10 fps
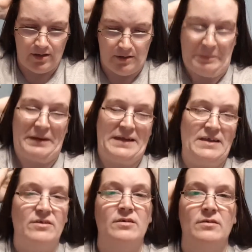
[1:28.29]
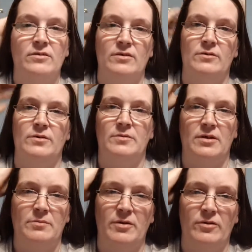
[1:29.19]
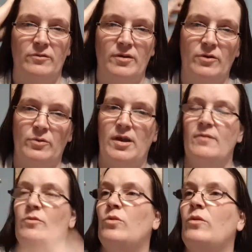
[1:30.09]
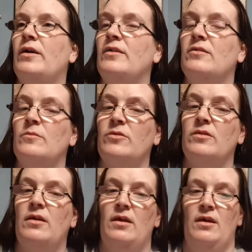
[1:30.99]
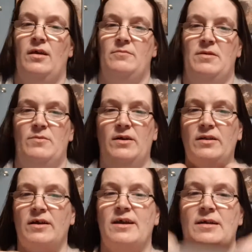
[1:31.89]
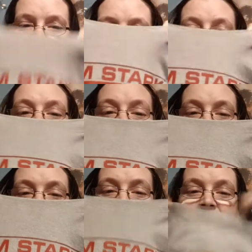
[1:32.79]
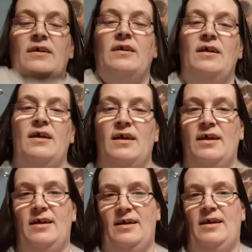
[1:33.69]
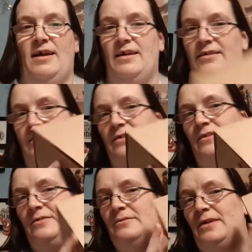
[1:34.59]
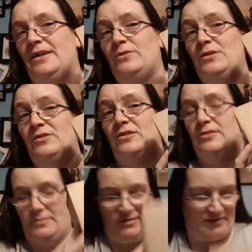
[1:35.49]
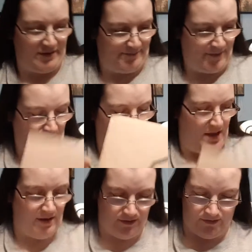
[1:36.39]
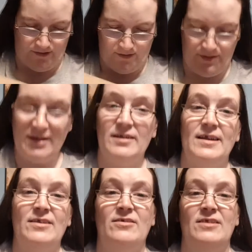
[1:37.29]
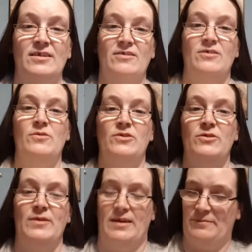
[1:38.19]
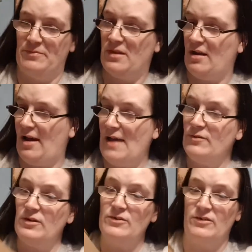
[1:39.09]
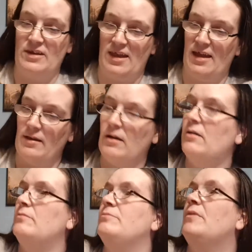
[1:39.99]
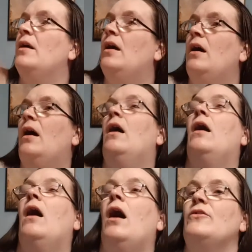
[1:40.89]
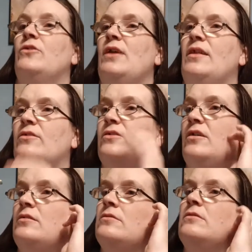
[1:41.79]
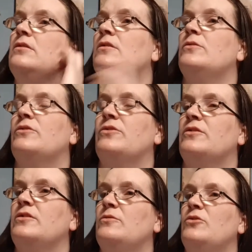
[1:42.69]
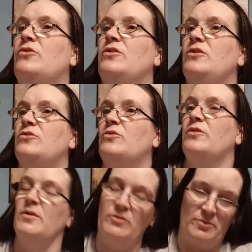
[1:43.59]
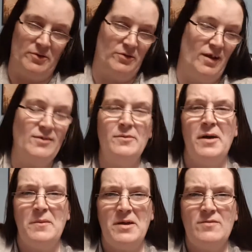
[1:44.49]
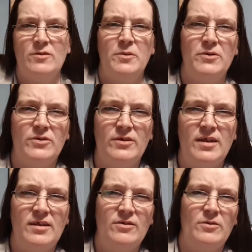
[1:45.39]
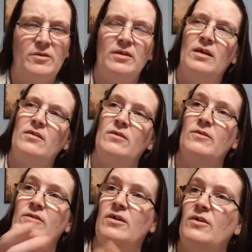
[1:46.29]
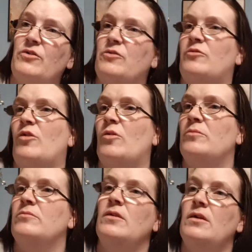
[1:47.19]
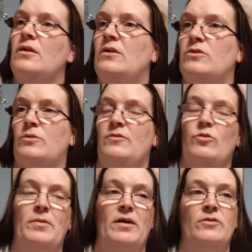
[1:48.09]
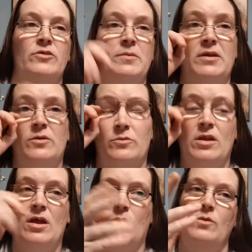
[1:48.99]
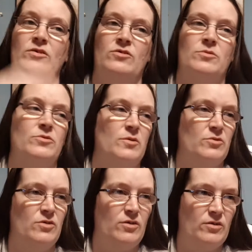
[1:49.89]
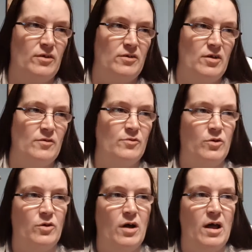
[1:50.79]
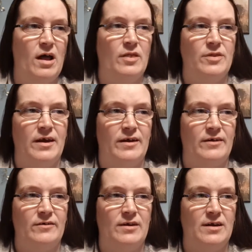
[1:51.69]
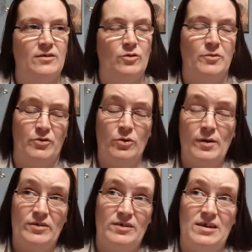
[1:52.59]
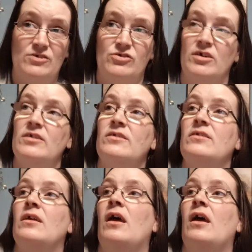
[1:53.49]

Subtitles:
complete. So I'm going to post the videos when I have all the items. Meanwhile, I am Team Stark and a wizard, apparently. So let's do the doing. I haven't looked at it yet. So yeah, the start, what's the usual thing I'm supposed to, I don't know, am I even supposed to say these sort of things? You know, it starts from £24, depending on which subscription you decide to go for. There is almost always a t-shirt.